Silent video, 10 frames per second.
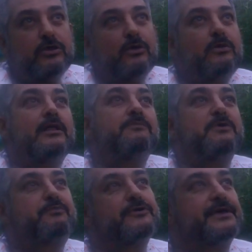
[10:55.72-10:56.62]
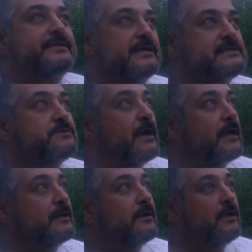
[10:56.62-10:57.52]
let me put it this way
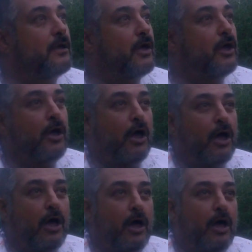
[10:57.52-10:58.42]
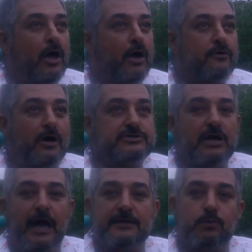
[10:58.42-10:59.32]
russia
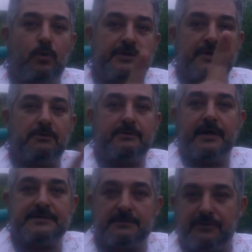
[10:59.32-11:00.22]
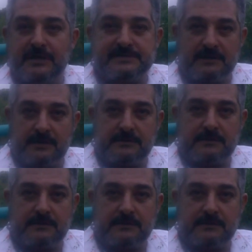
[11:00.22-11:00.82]
had one democratic president